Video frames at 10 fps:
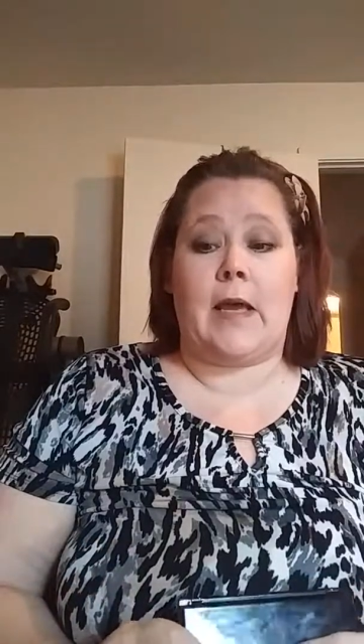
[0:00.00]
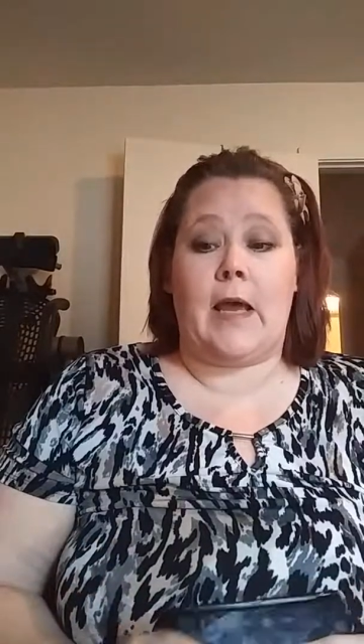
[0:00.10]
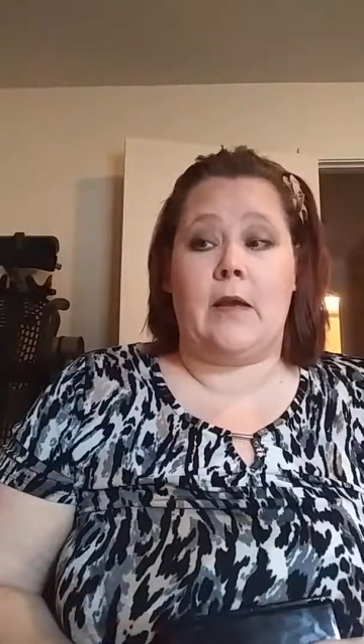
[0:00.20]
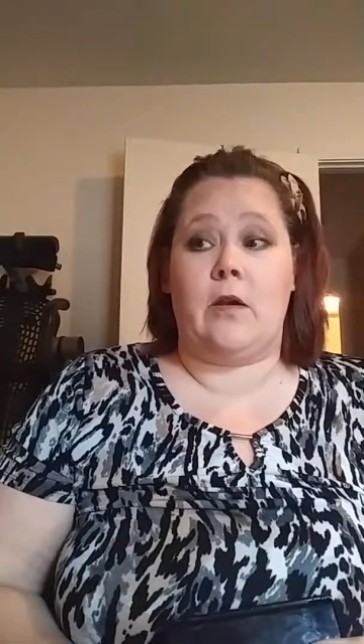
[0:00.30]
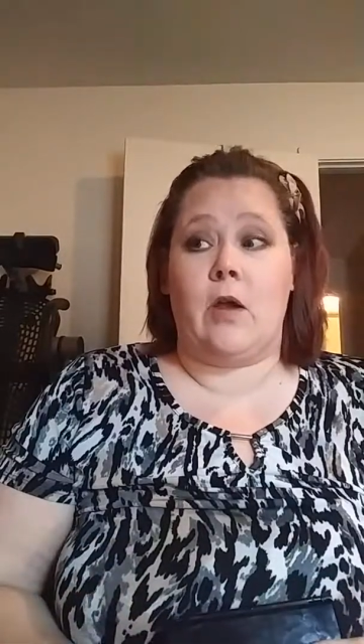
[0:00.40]

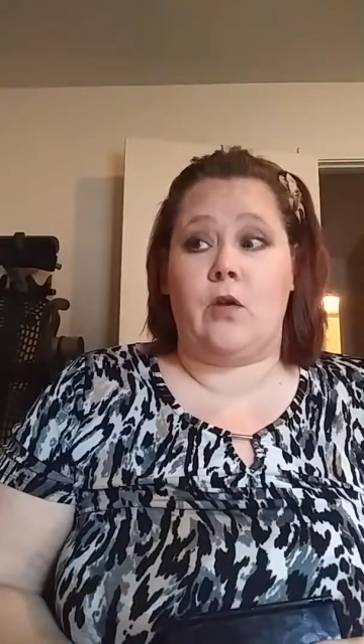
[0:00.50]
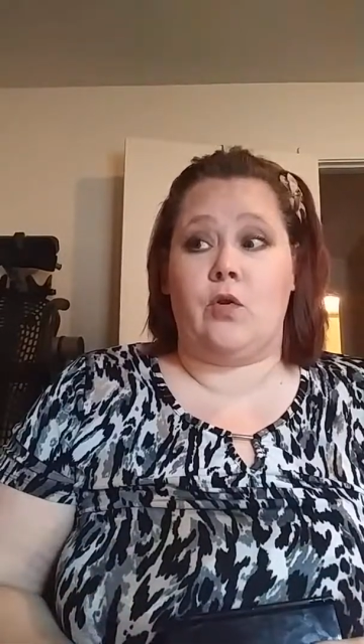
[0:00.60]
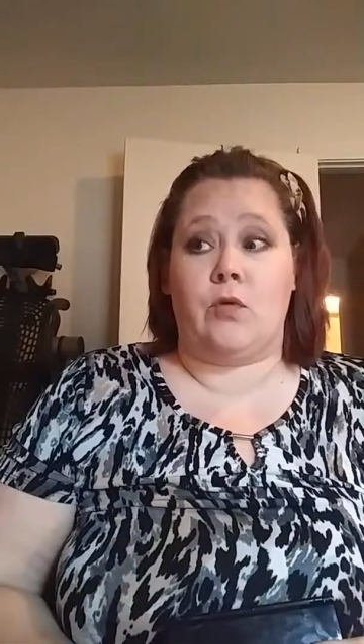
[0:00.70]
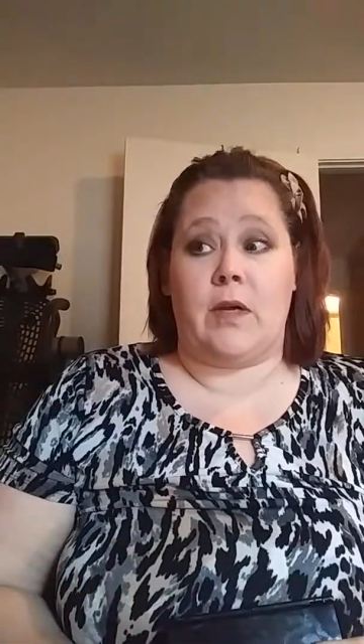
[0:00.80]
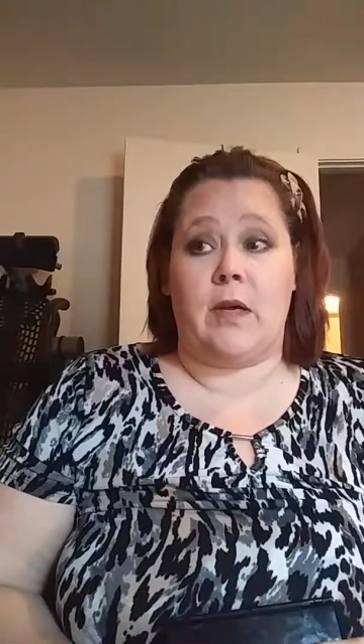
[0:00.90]
and
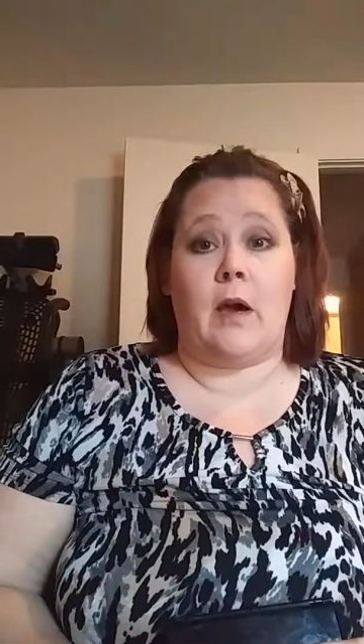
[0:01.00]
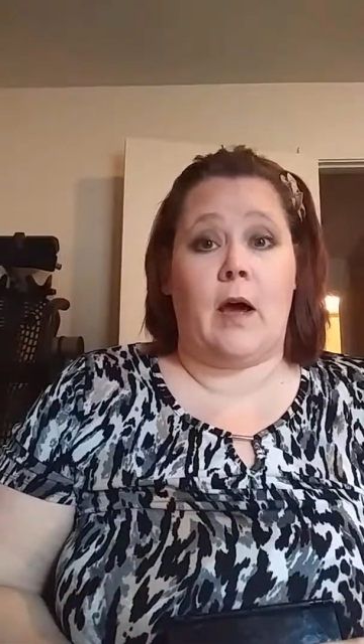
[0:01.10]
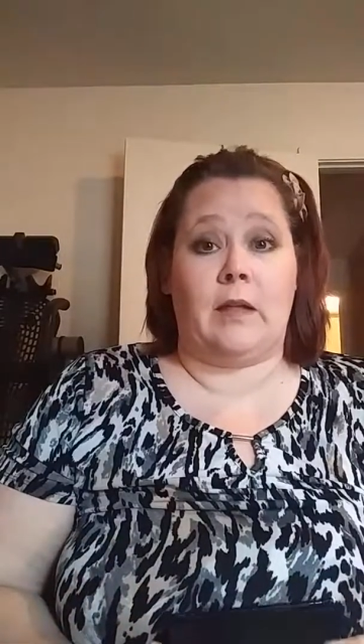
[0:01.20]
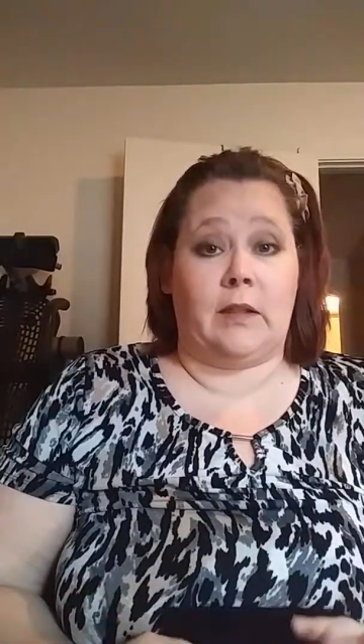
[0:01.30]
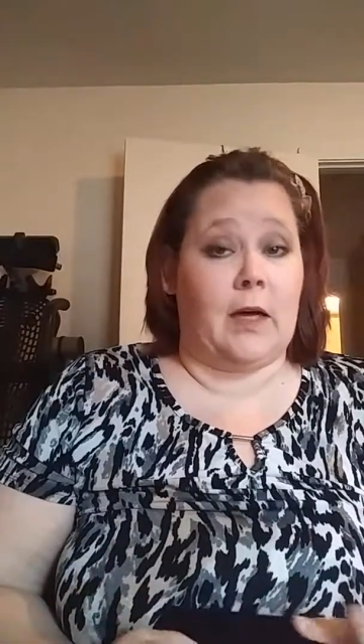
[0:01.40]
you get
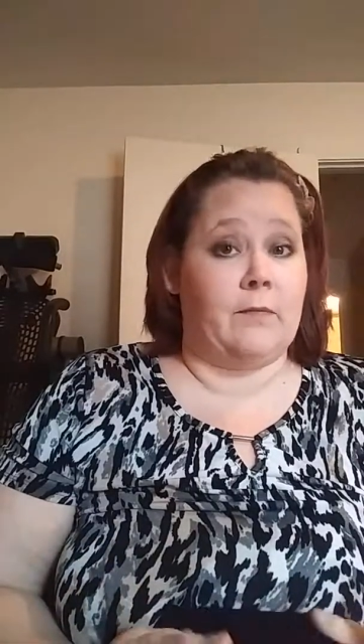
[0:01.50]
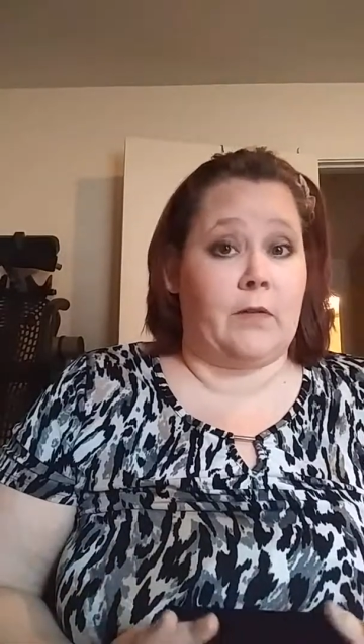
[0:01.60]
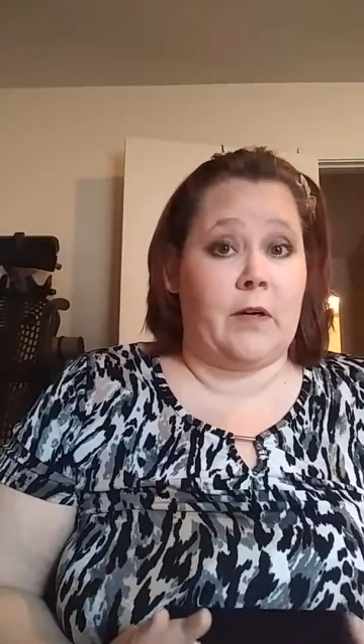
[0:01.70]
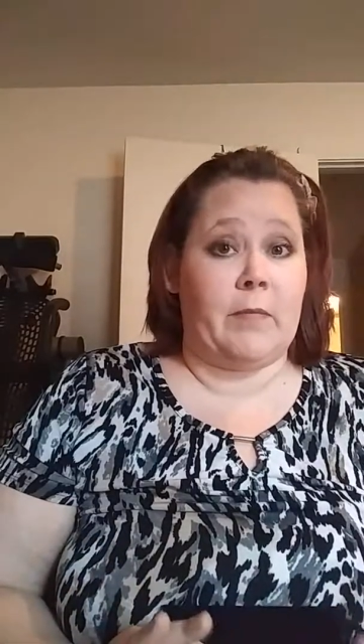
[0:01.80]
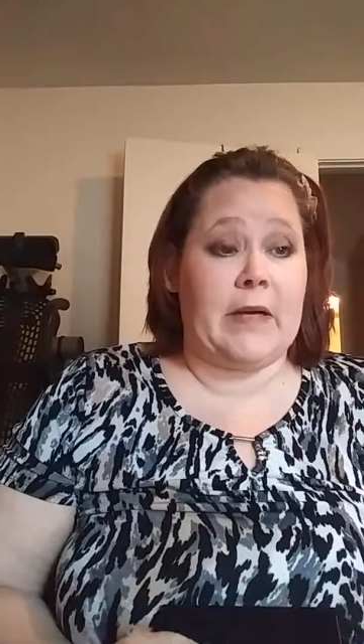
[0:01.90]
a lot
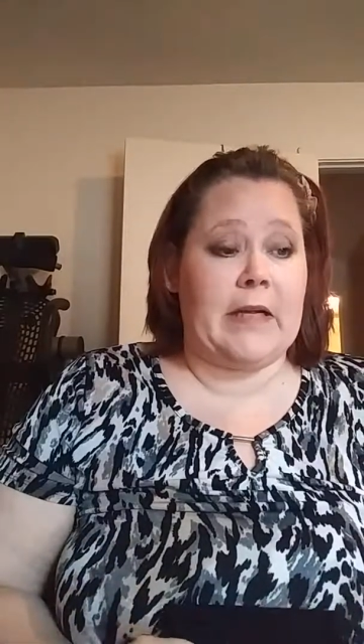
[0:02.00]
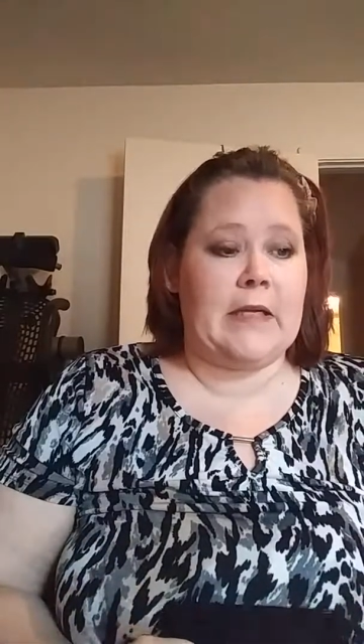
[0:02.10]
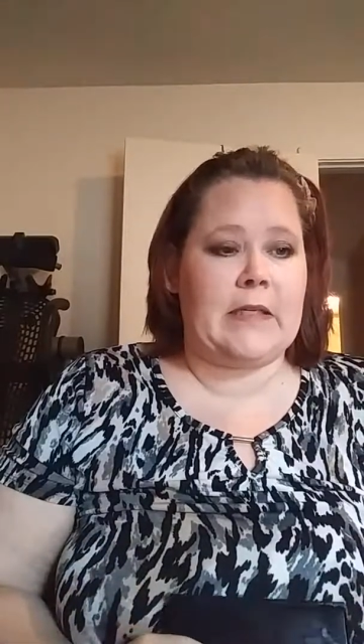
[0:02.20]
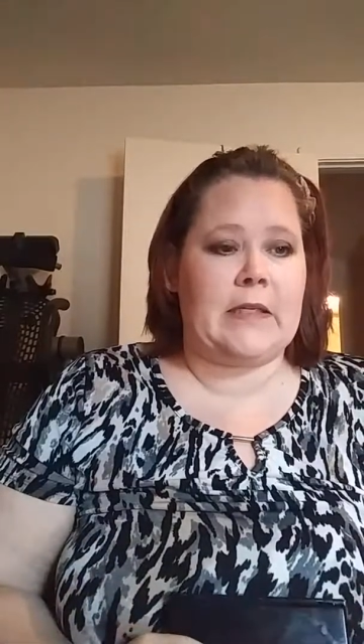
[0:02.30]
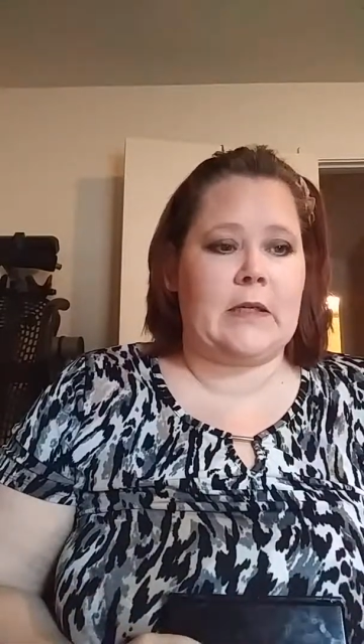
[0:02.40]
for your money.
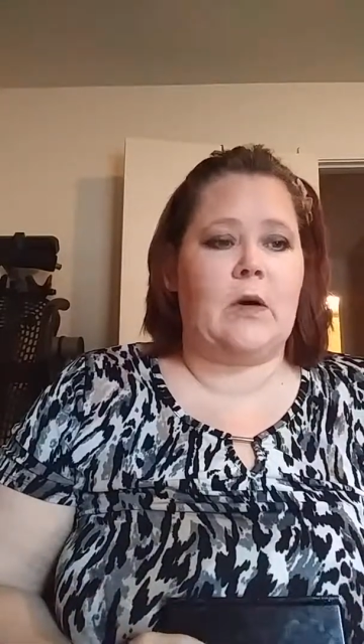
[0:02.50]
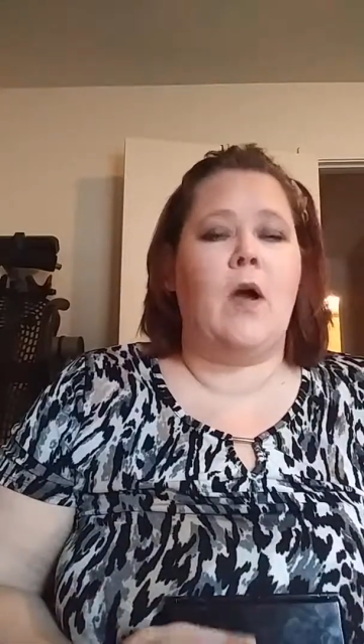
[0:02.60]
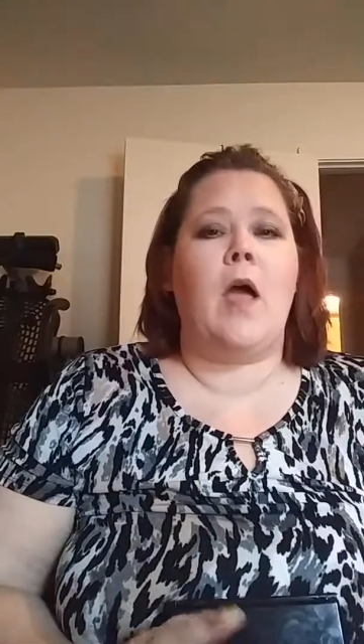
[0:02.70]
So